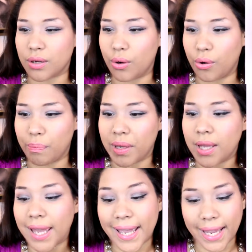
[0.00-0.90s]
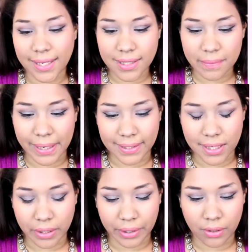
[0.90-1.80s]
Soap
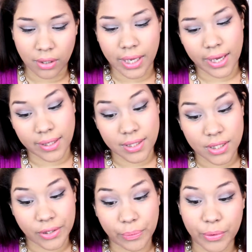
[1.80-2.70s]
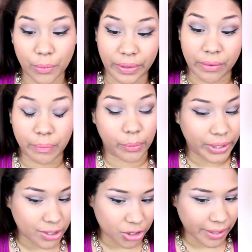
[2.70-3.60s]
Antibacterial Hand Soap with
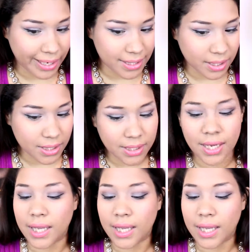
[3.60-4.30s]
Moisturizers